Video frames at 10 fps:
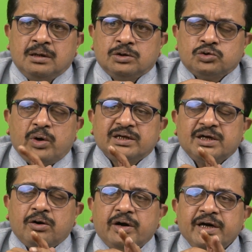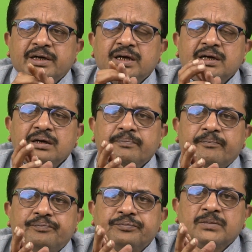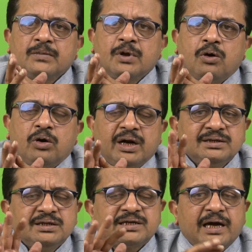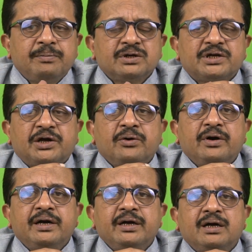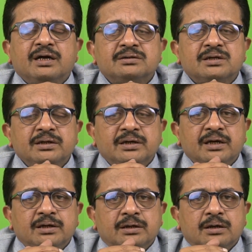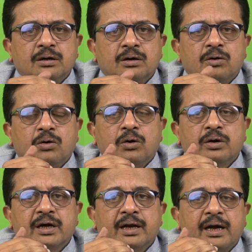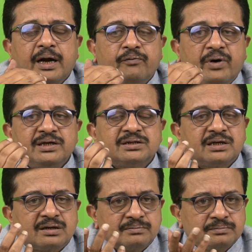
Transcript: So as an auditor or as a cyber security consultant or an advisor,